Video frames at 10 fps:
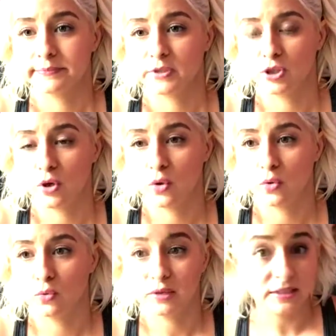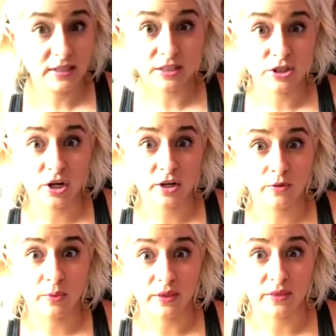So let's get
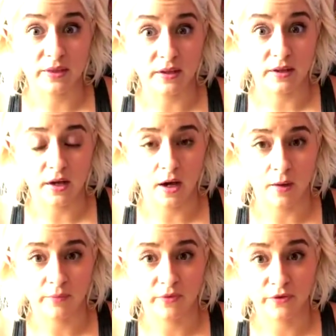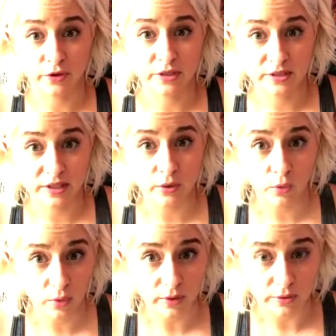started with the first
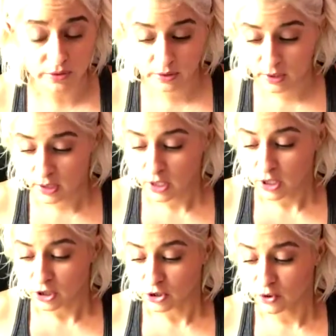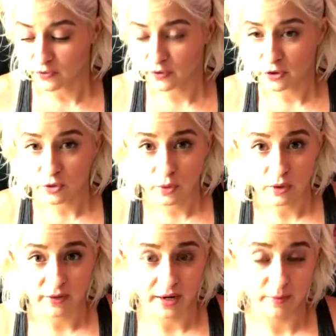single oils. So the first
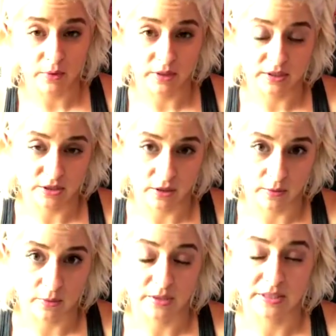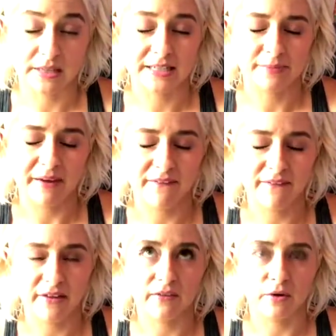oil that I'm going to get started with is my
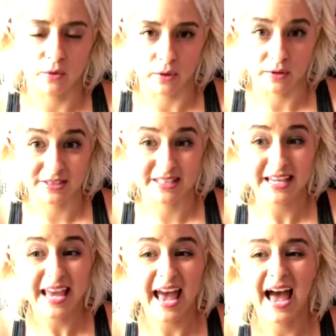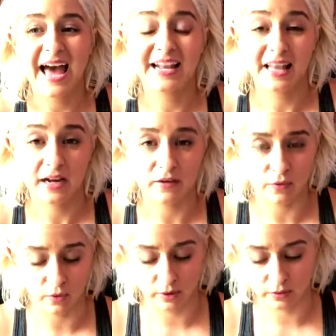favorite oil. It's the Cadillac of
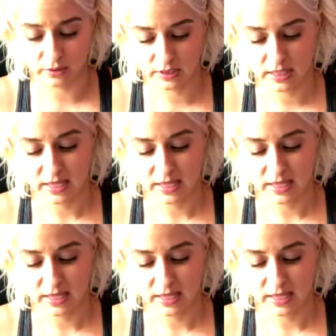oils.